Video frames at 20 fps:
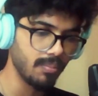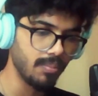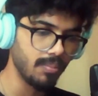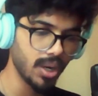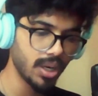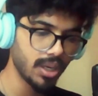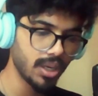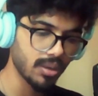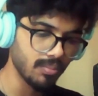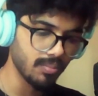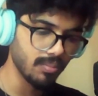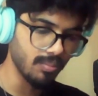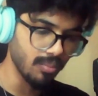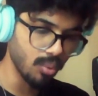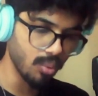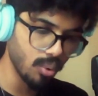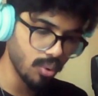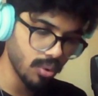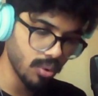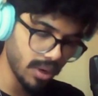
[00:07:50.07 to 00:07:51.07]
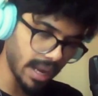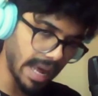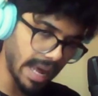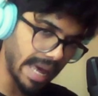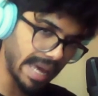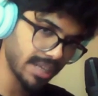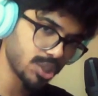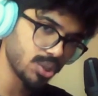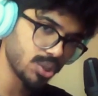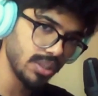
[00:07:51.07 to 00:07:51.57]
but more
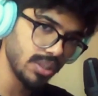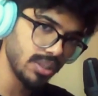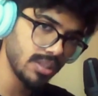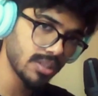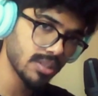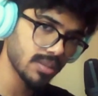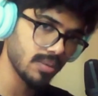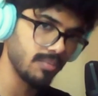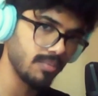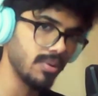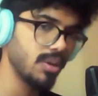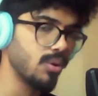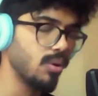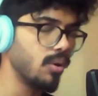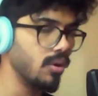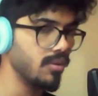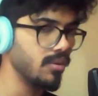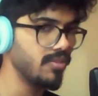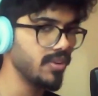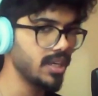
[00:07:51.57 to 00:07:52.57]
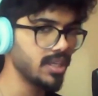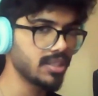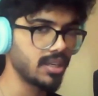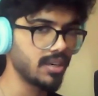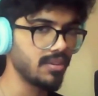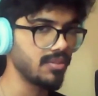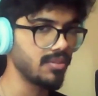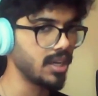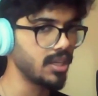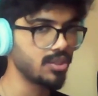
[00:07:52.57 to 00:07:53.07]
actions will always
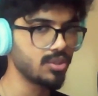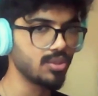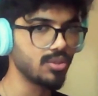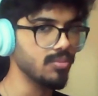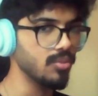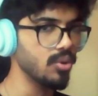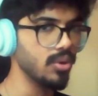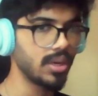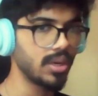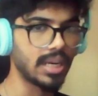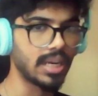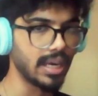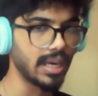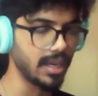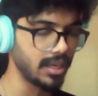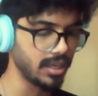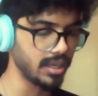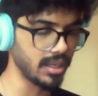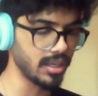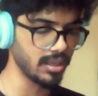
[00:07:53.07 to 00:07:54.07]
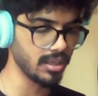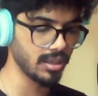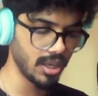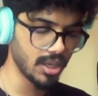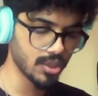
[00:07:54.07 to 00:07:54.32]
give rise to more clarity.